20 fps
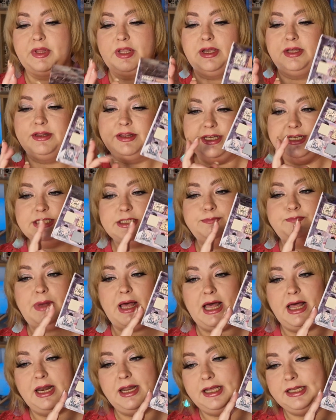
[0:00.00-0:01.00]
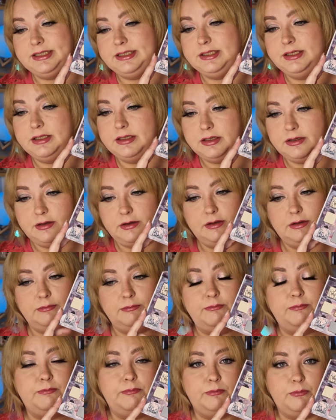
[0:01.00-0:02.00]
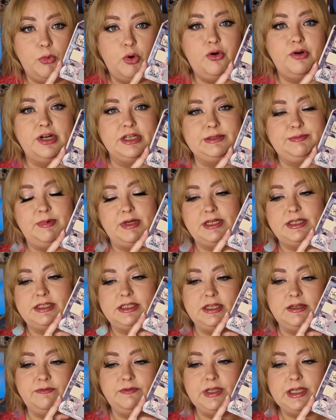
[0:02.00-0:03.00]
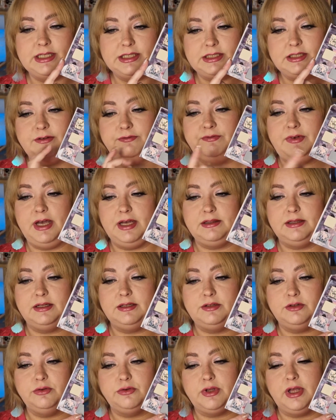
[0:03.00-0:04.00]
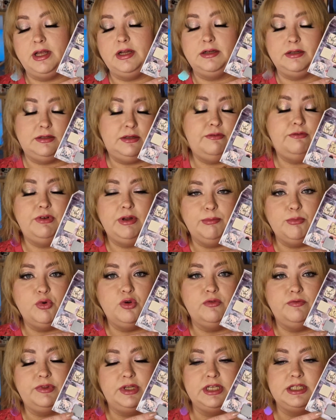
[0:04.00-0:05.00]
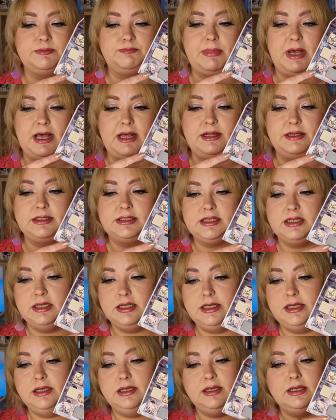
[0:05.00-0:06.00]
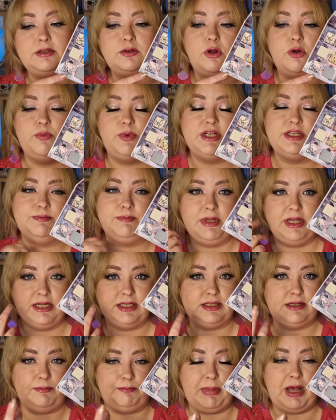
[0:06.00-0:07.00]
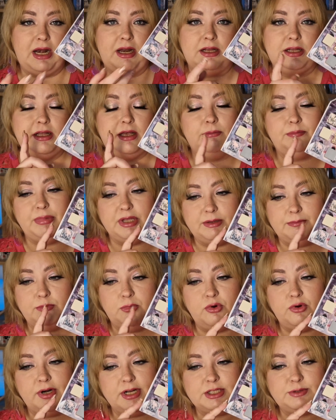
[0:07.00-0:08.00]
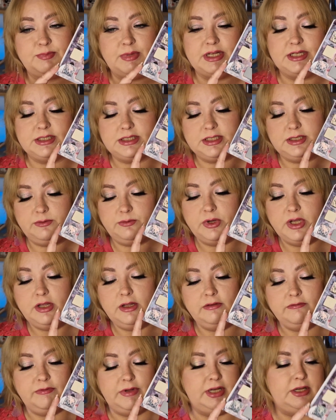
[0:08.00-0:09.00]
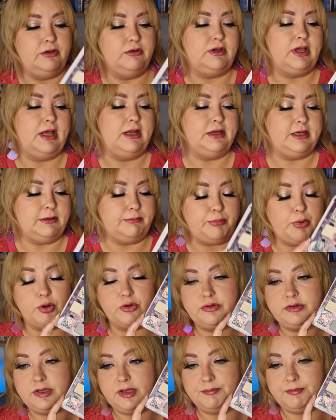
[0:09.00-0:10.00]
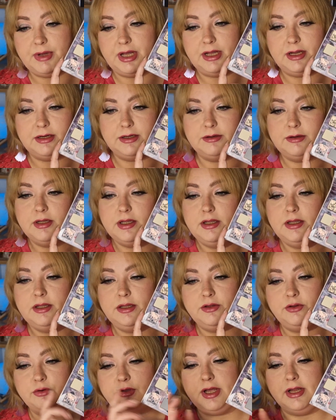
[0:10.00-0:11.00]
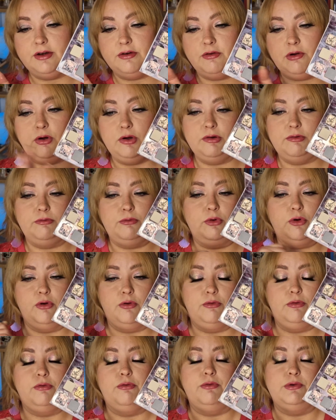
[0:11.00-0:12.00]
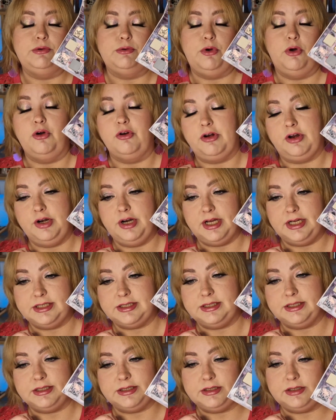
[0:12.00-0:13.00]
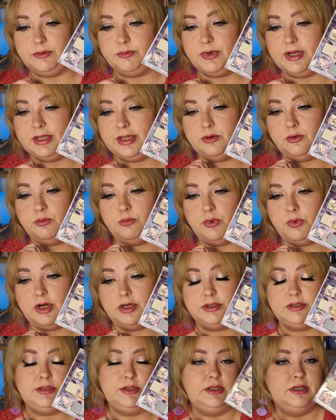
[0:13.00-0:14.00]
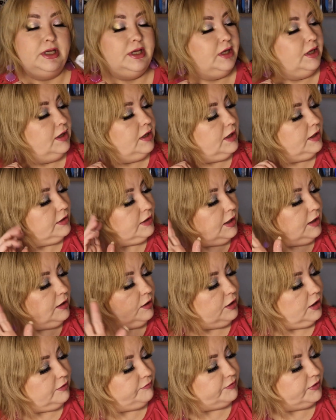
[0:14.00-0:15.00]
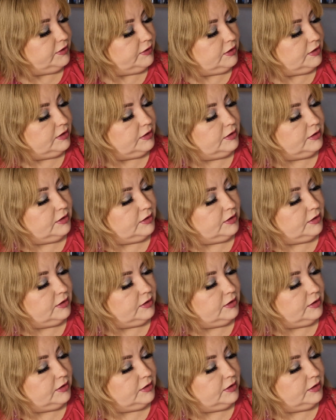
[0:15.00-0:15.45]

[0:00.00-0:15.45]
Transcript: this palette more expensive is the fact that you can remove these pans. It always makes the palette a bit more expensive when you can depot them and you can organize this the way you want. And I love the